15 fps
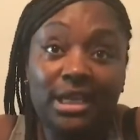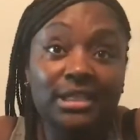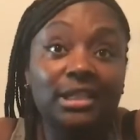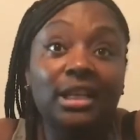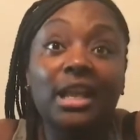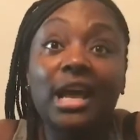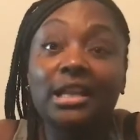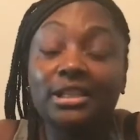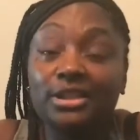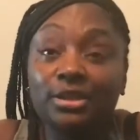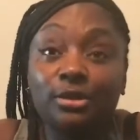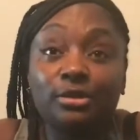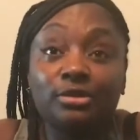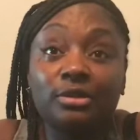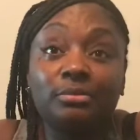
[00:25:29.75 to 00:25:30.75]
has a lot of
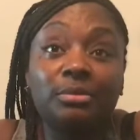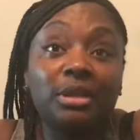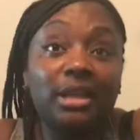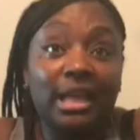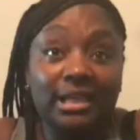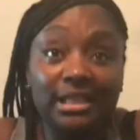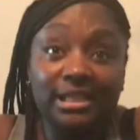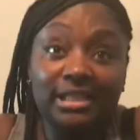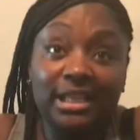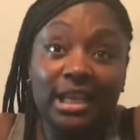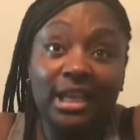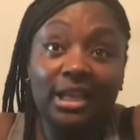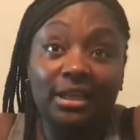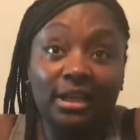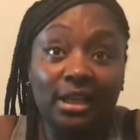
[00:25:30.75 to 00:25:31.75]
children, but like he said,